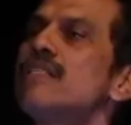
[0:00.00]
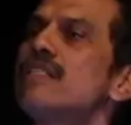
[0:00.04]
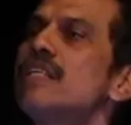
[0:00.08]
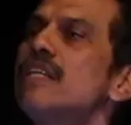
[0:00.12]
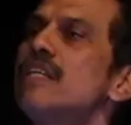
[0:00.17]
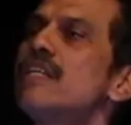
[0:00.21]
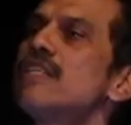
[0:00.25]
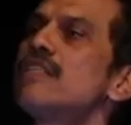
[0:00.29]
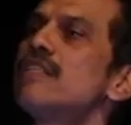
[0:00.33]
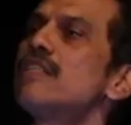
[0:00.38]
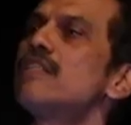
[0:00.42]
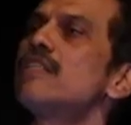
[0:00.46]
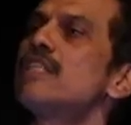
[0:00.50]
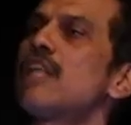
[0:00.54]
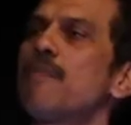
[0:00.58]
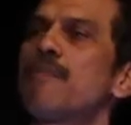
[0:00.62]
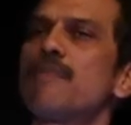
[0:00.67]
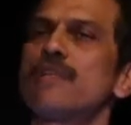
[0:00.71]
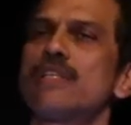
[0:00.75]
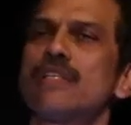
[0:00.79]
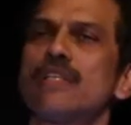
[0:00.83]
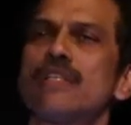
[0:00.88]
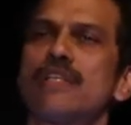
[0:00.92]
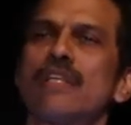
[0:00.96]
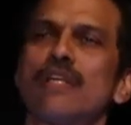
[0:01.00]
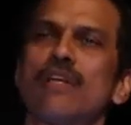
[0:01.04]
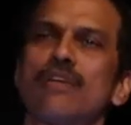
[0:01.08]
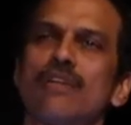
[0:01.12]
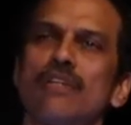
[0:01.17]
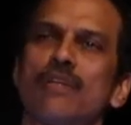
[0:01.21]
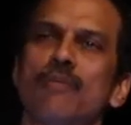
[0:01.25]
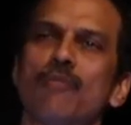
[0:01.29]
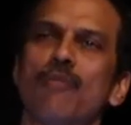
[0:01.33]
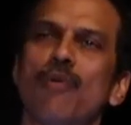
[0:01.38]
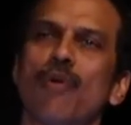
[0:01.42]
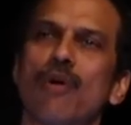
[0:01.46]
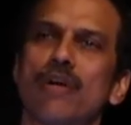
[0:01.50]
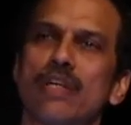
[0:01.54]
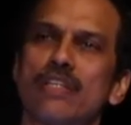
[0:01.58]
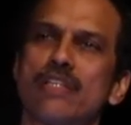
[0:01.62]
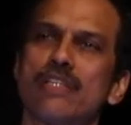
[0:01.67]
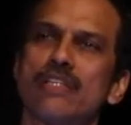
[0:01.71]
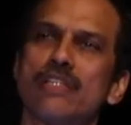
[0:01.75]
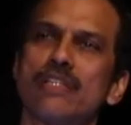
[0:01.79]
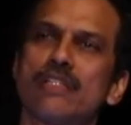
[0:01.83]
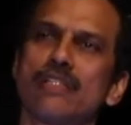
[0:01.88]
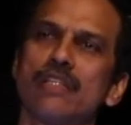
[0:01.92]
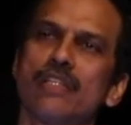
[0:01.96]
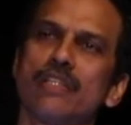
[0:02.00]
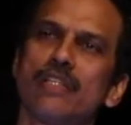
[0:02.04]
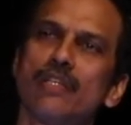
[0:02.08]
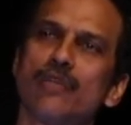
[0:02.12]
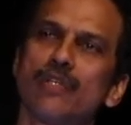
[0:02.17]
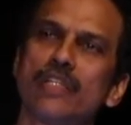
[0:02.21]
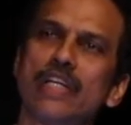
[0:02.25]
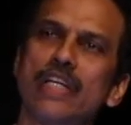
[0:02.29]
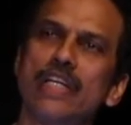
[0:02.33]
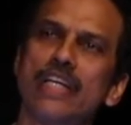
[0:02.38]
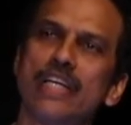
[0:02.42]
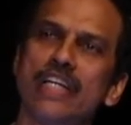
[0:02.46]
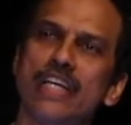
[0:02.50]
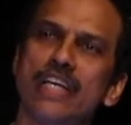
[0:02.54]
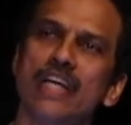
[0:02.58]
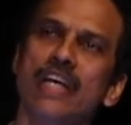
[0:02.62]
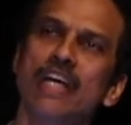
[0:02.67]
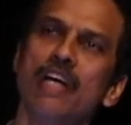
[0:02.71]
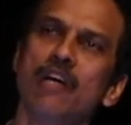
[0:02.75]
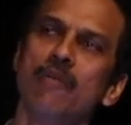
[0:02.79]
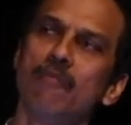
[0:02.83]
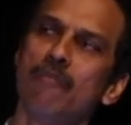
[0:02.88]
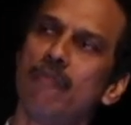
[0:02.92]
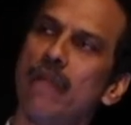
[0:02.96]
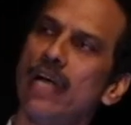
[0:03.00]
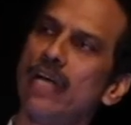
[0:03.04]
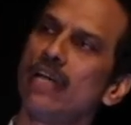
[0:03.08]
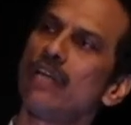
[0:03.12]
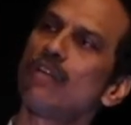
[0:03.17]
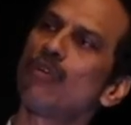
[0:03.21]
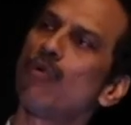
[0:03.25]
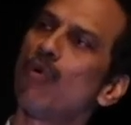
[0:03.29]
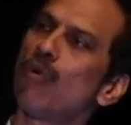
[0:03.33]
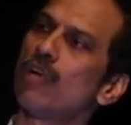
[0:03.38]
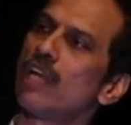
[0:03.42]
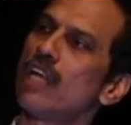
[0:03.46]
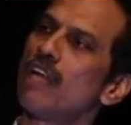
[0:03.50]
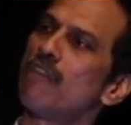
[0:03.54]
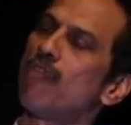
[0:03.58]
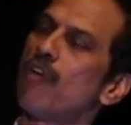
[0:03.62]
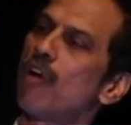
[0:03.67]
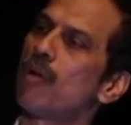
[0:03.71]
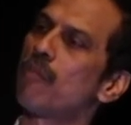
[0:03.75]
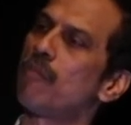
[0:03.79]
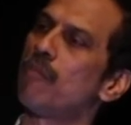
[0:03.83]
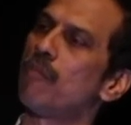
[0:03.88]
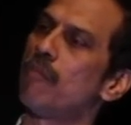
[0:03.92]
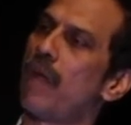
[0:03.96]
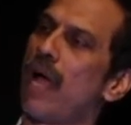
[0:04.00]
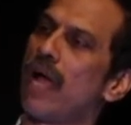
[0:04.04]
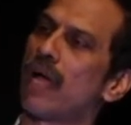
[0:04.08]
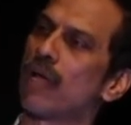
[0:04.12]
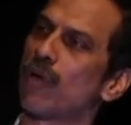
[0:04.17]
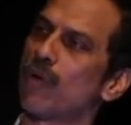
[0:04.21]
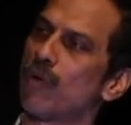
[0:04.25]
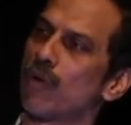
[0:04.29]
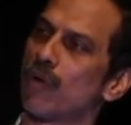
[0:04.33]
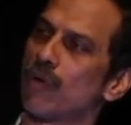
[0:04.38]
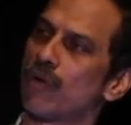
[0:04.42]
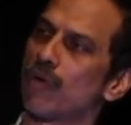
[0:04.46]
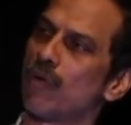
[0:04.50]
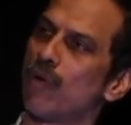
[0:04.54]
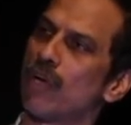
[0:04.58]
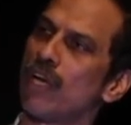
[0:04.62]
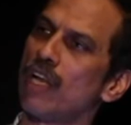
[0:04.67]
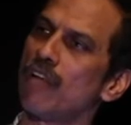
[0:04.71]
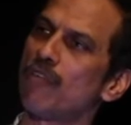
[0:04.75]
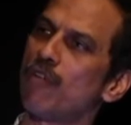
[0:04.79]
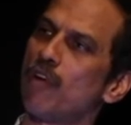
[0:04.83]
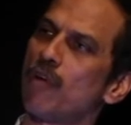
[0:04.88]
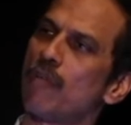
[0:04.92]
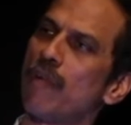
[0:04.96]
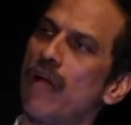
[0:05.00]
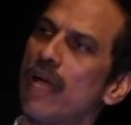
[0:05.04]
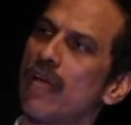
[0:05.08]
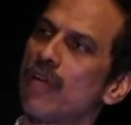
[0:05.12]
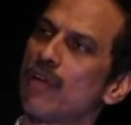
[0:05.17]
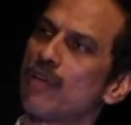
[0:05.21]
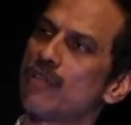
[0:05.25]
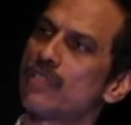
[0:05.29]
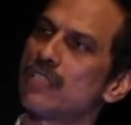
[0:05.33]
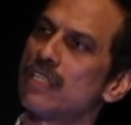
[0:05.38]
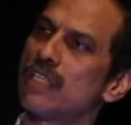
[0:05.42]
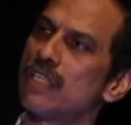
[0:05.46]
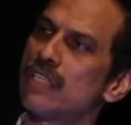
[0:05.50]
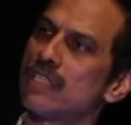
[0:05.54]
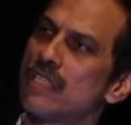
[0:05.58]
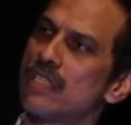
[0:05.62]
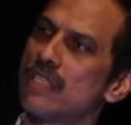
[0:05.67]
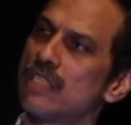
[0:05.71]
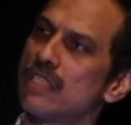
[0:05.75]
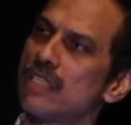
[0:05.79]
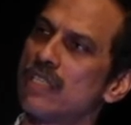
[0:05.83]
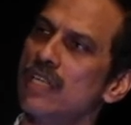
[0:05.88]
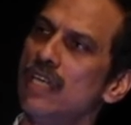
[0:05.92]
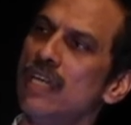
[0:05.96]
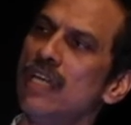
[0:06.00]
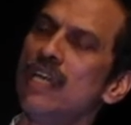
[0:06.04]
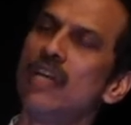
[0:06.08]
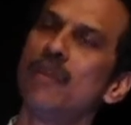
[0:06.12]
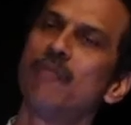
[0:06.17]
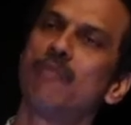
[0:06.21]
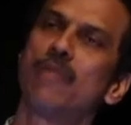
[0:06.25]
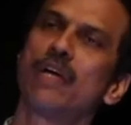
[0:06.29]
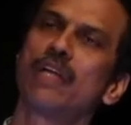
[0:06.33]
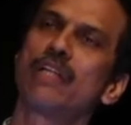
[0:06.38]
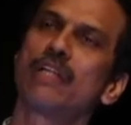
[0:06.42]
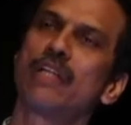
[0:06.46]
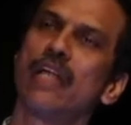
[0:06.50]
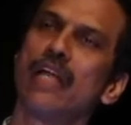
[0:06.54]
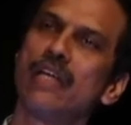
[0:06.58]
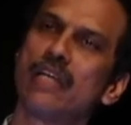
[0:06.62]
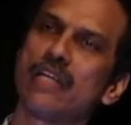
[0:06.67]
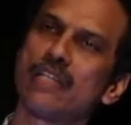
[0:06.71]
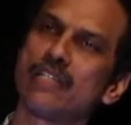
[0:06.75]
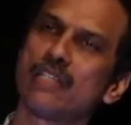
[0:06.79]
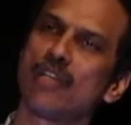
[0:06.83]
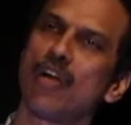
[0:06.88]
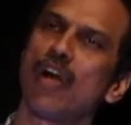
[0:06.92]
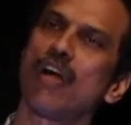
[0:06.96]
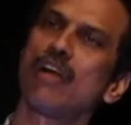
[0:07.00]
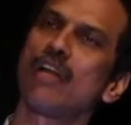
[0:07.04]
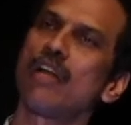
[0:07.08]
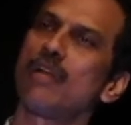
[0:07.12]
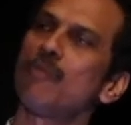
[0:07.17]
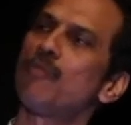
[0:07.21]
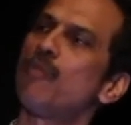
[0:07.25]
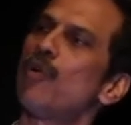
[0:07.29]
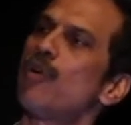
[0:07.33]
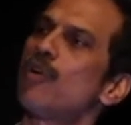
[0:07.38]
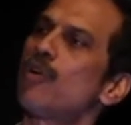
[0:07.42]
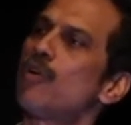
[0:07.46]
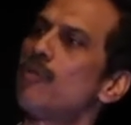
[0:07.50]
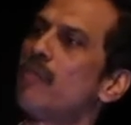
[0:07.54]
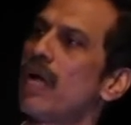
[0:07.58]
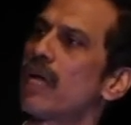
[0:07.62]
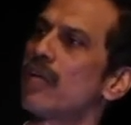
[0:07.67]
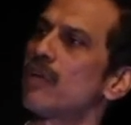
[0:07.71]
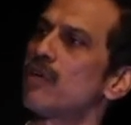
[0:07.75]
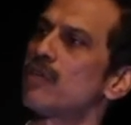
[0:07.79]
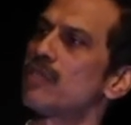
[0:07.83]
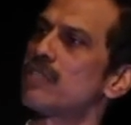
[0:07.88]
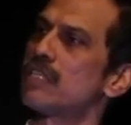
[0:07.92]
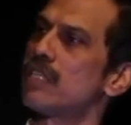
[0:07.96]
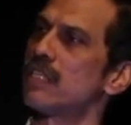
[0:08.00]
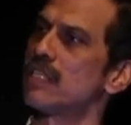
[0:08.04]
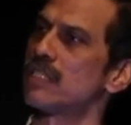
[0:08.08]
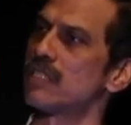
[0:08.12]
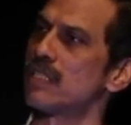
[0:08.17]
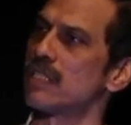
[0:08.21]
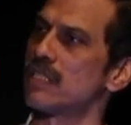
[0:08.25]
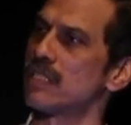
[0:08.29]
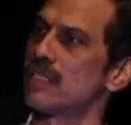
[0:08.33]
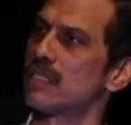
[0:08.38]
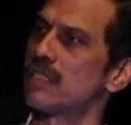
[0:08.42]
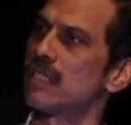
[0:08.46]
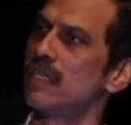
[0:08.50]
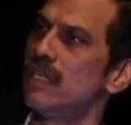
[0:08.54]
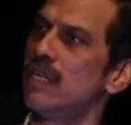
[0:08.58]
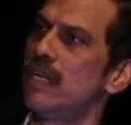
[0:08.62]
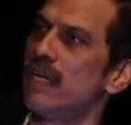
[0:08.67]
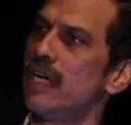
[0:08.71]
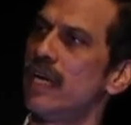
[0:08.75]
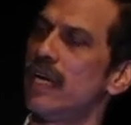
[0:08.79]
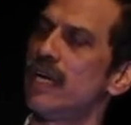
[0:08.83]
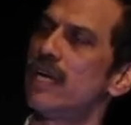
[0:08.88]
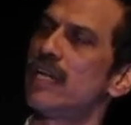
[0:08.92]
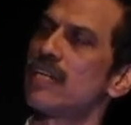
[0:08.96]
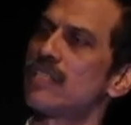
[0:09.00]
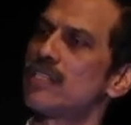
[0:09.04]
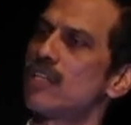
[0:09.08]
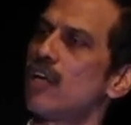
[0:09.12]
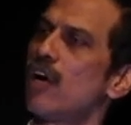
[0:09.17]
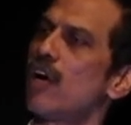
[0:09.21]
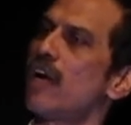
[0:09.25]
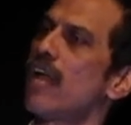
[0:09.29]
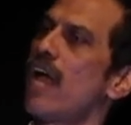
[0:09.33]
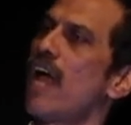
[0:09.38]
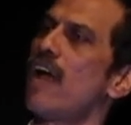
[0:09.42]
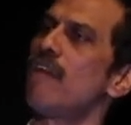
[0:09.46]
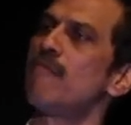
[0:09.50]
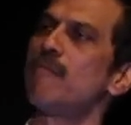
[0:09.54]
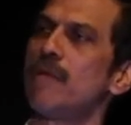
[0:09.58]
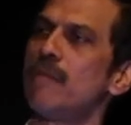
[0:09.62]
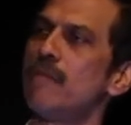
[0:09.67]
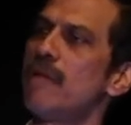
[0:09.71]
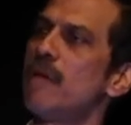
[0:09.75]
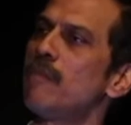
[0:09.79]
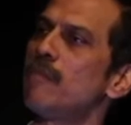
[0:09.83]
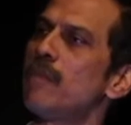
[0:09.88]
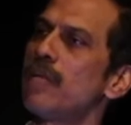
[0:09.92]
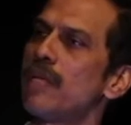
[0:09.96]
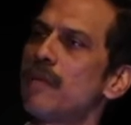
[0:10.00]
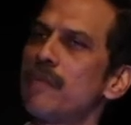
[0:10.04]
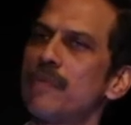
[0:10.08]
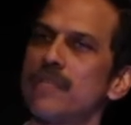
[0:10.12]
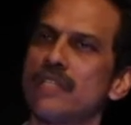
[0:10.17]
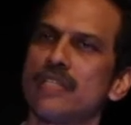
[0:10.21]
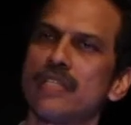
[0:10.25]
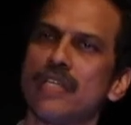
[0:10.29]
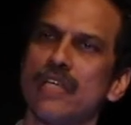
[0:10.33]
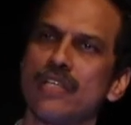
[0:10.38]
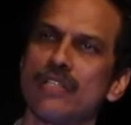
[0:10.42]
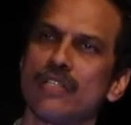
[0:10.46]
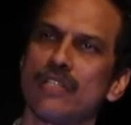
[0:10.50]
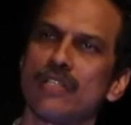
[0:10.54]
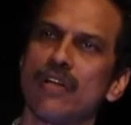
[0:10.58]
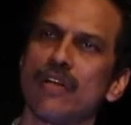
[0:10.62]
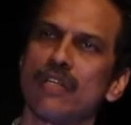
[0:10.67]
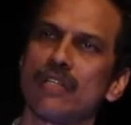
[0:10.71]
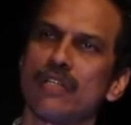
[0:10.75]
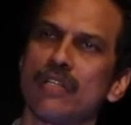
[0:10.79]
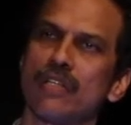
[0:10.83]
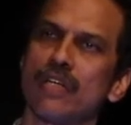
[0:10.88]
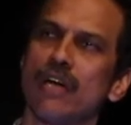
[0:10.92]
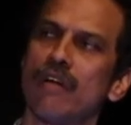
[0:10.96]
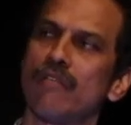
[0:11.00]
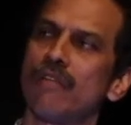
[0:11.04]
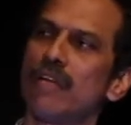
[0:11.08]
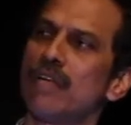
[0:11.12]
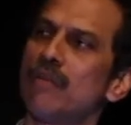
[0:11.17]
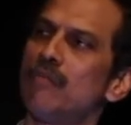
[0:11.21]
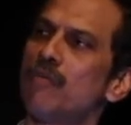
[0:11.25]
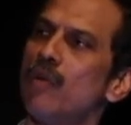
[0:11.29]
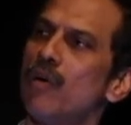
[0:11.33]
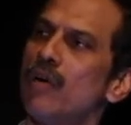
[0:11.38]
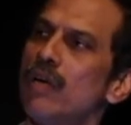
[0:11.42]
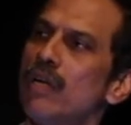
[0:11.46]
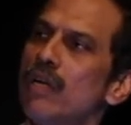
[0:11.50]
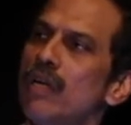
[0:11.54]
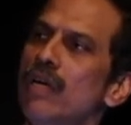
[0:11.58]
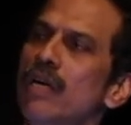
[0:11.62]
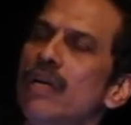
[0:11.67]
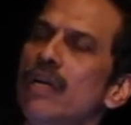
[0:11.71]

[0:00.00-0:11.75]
citizens represented on the board. This is a utility meant only for Bangalore, only for Bangalore citizens, but it does not report to Bangalore citizens. It does not have BBMP representation on the governing board.